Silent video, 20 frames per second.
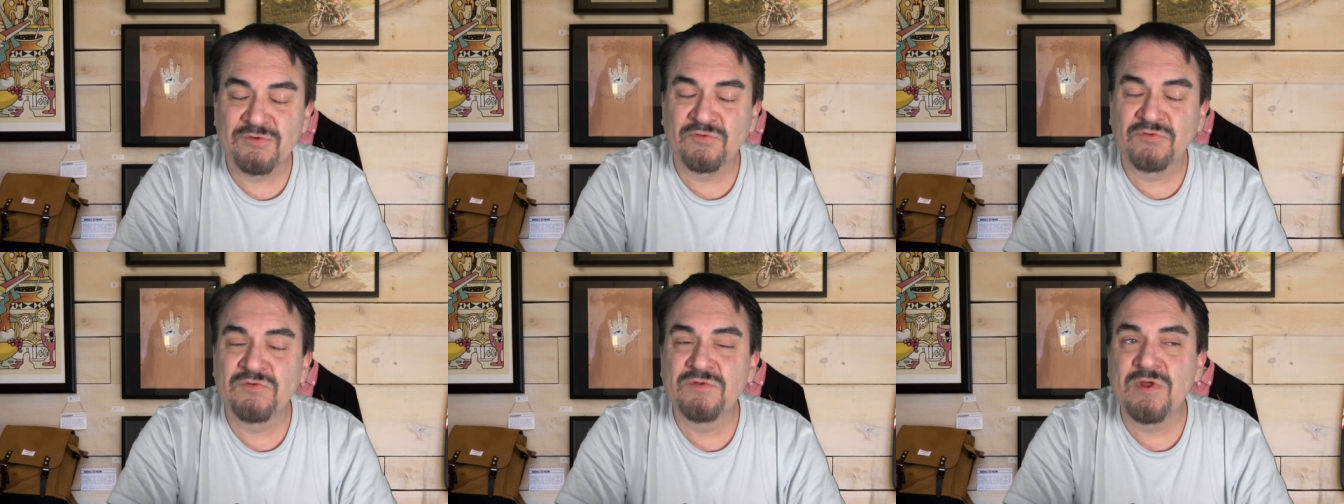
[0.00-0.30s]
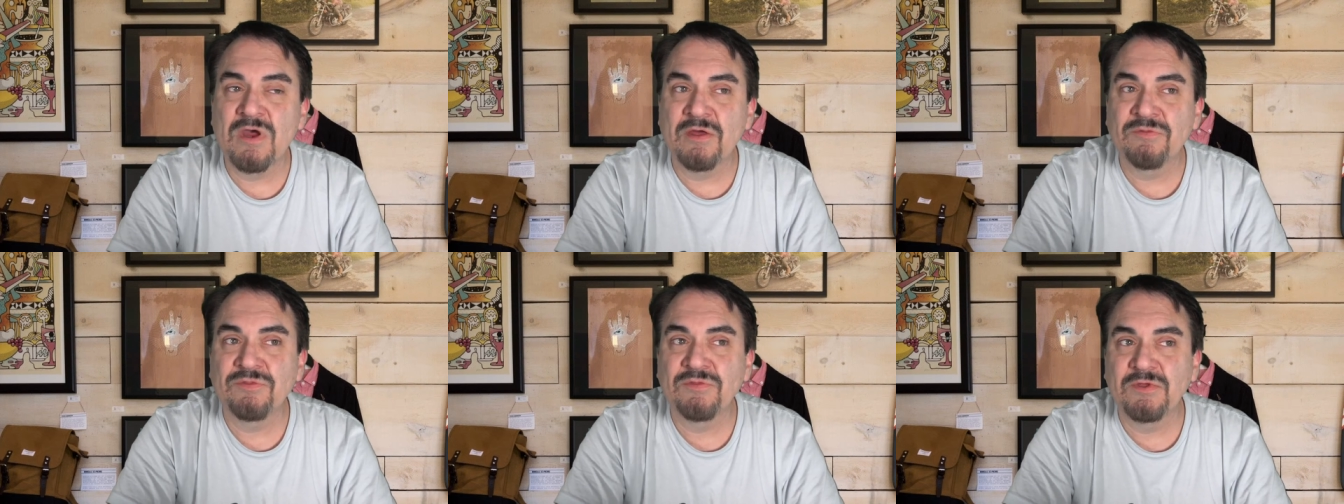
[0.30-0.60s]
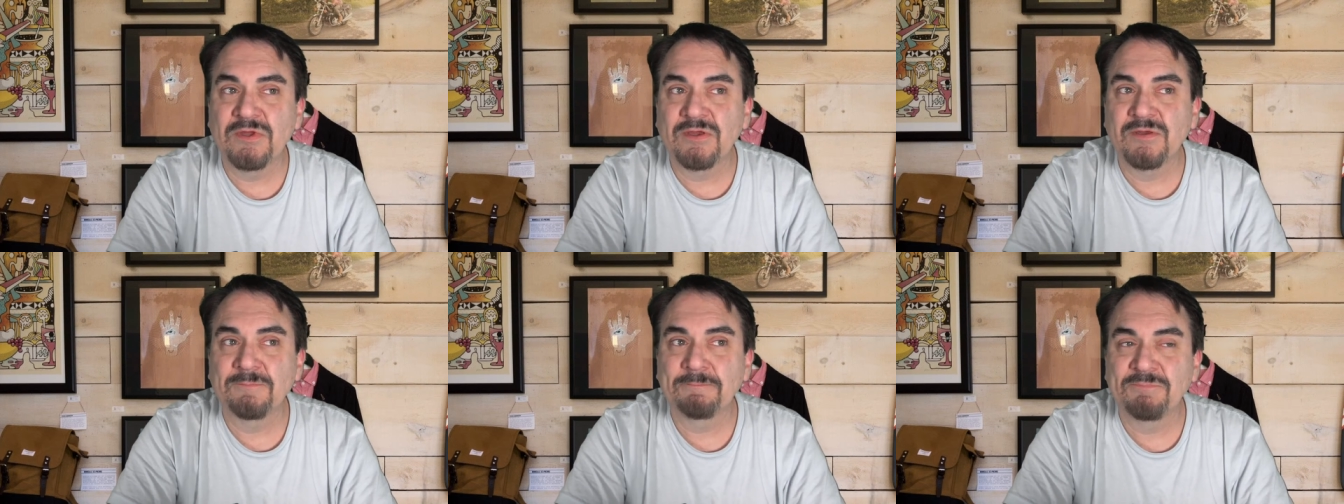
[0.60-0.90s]
There's
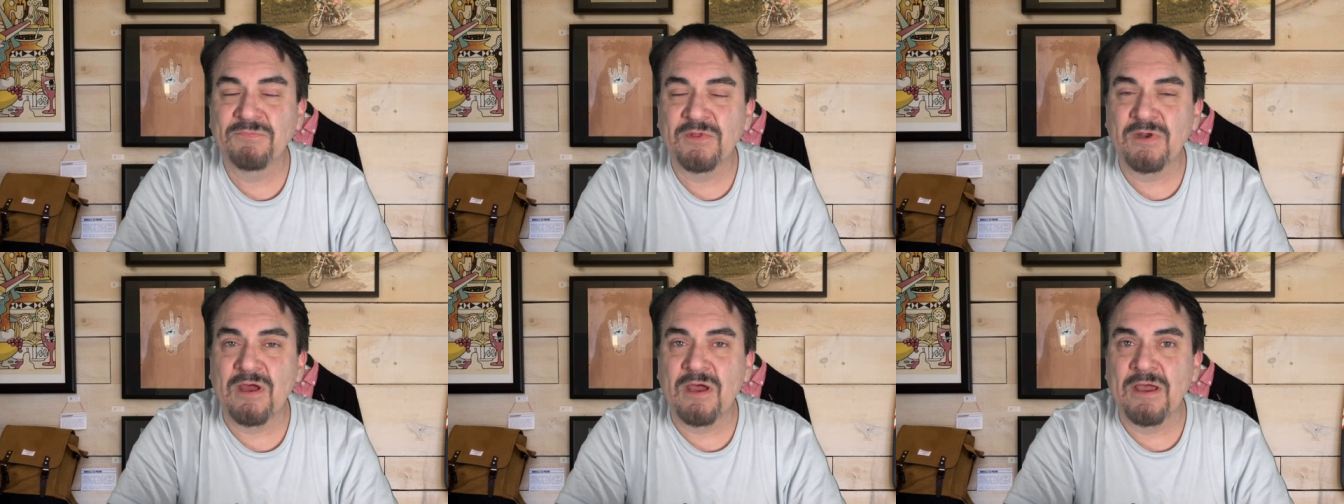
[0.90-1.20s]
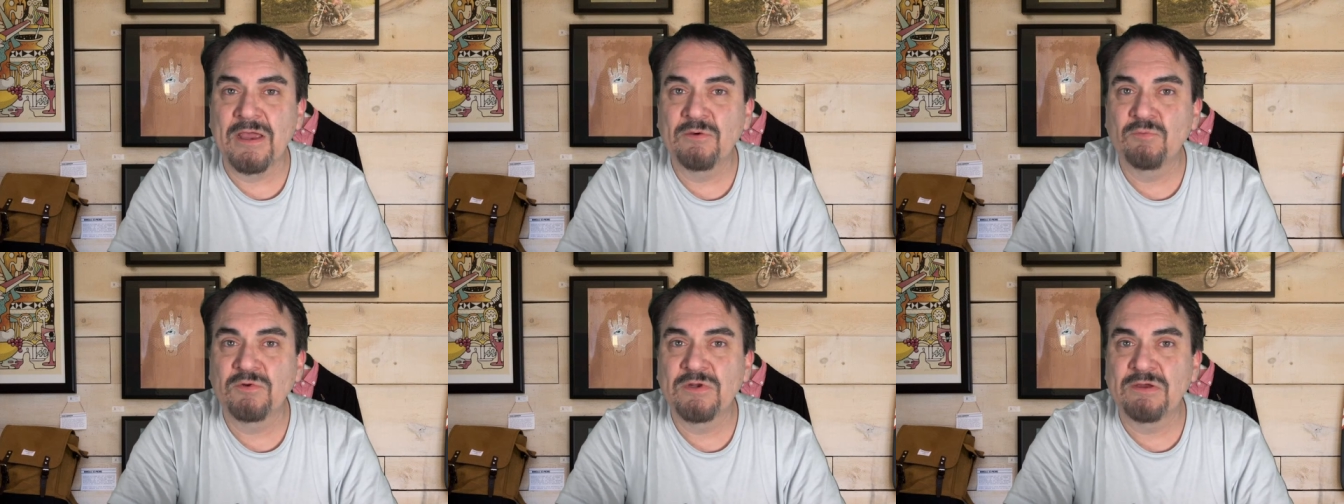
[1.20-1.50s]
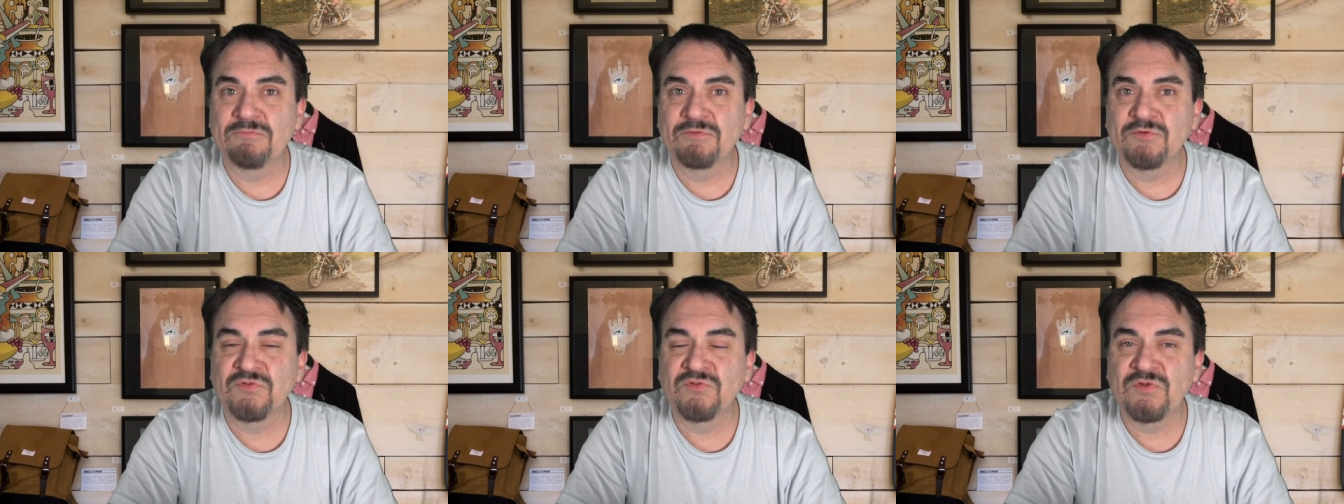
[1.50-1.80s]
nothing that I would
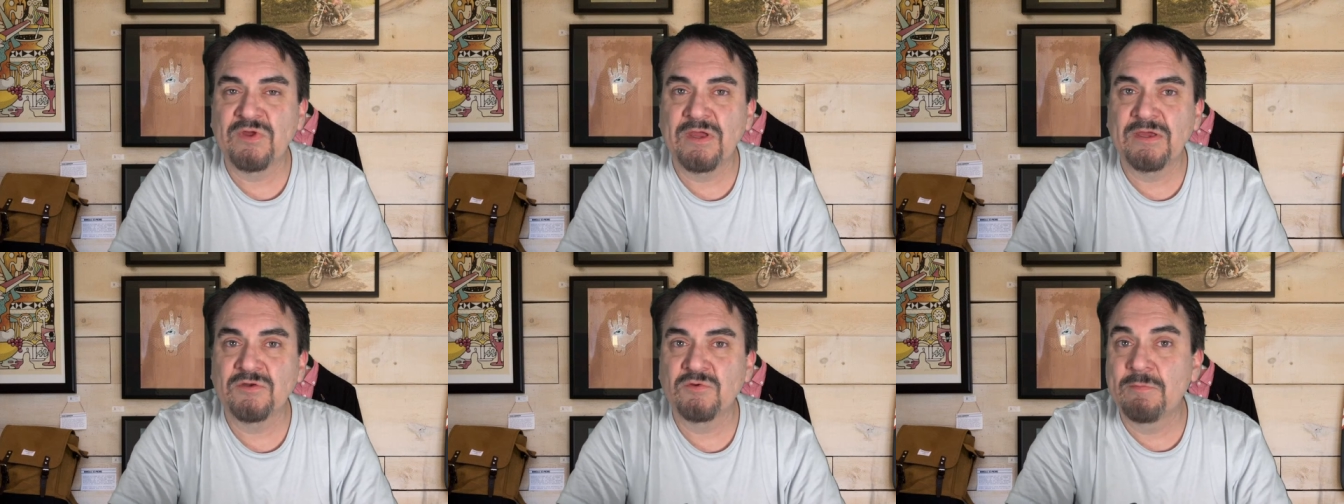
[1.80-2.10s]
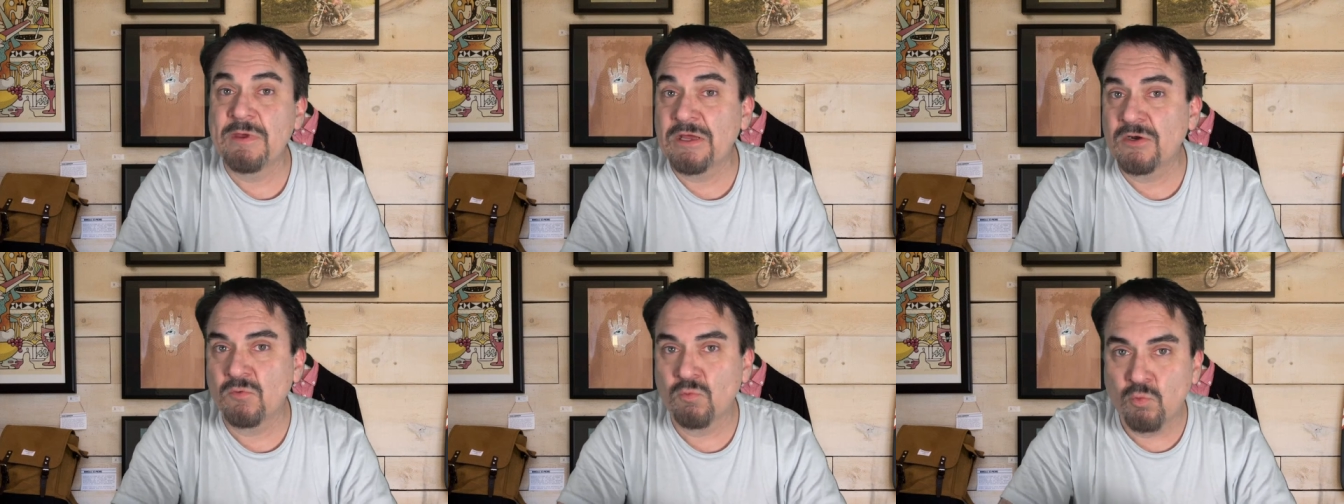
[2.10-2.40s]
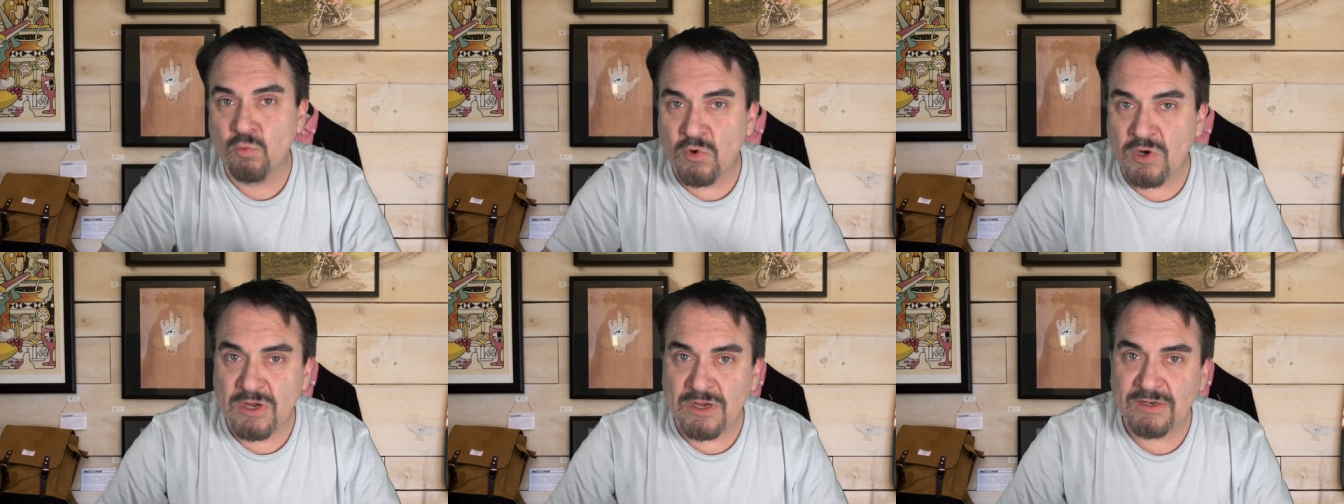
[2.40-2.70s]
ever say, no matter
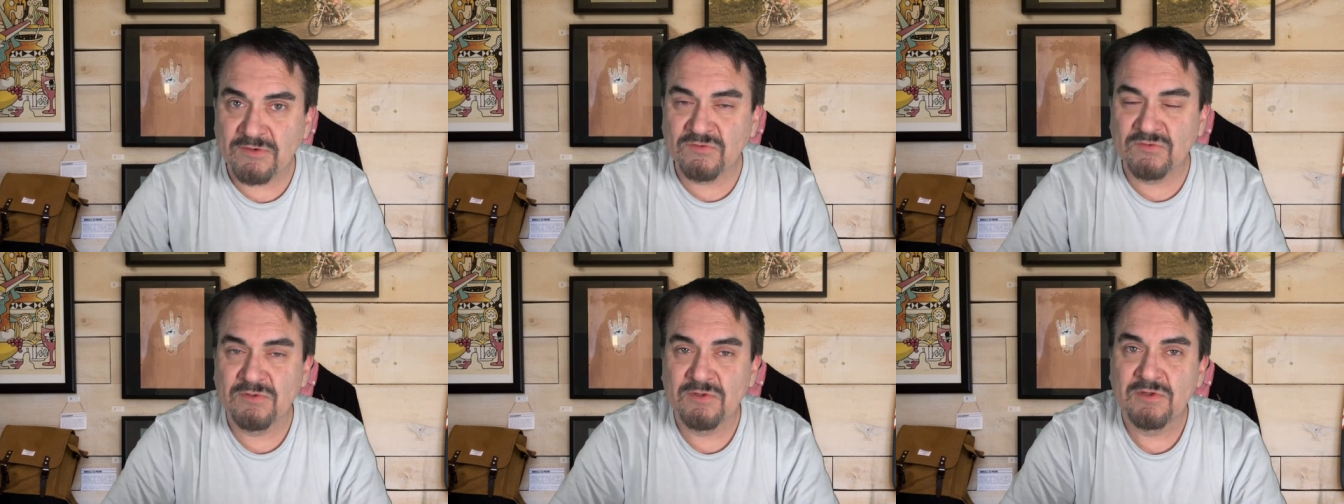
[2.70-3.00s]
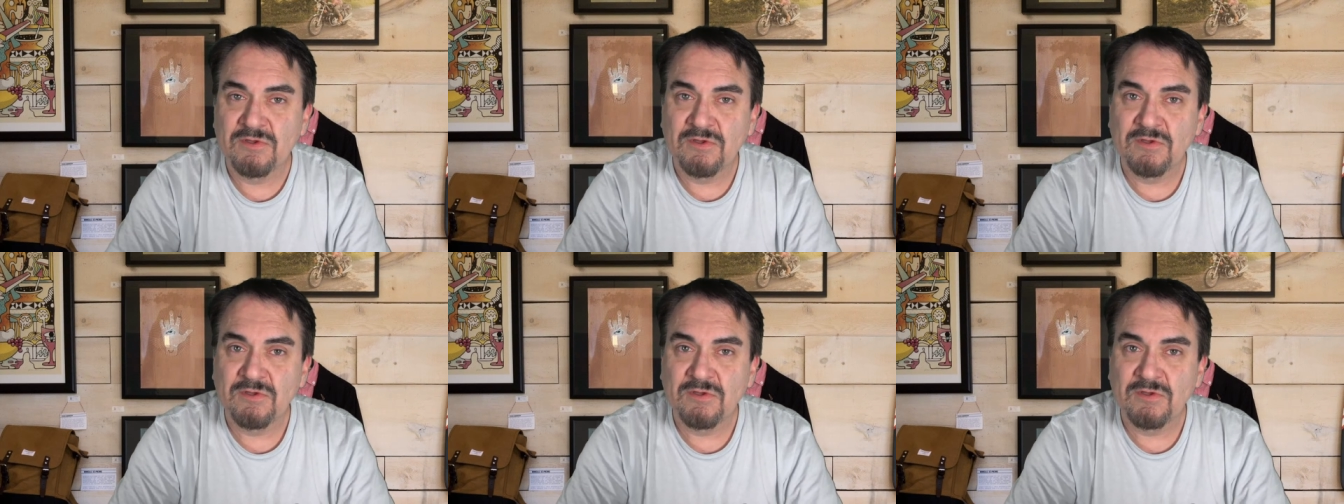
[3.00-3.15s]
what,